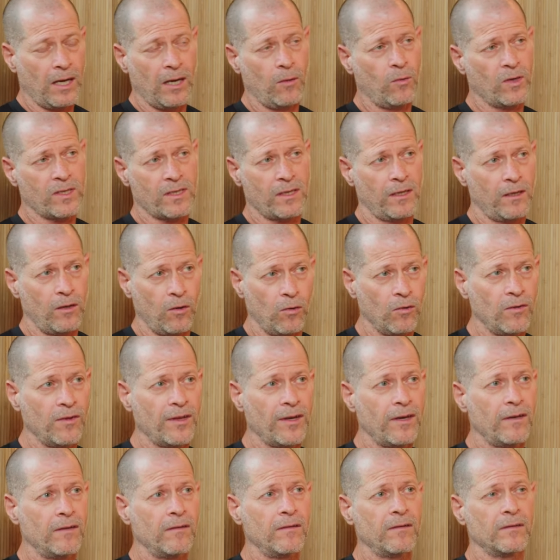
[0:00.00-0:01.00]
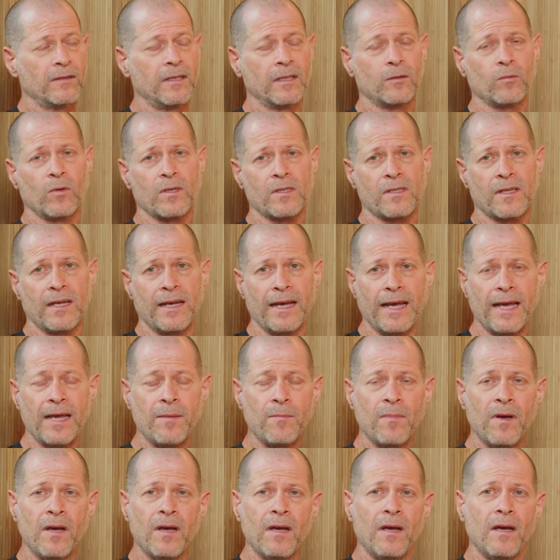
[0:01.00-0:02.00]
I, was alone there. That was the
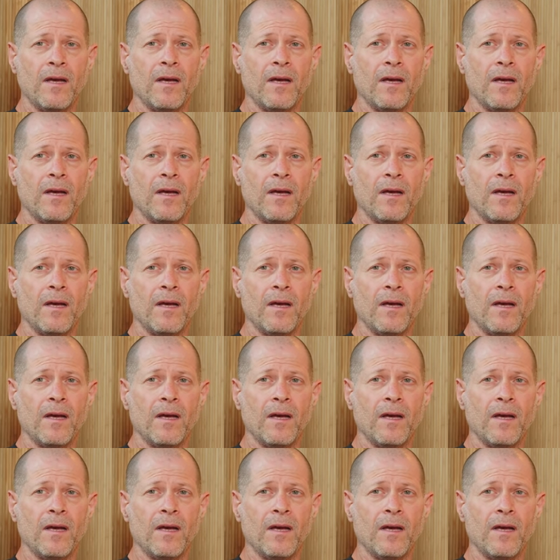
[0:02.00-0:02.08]
aim.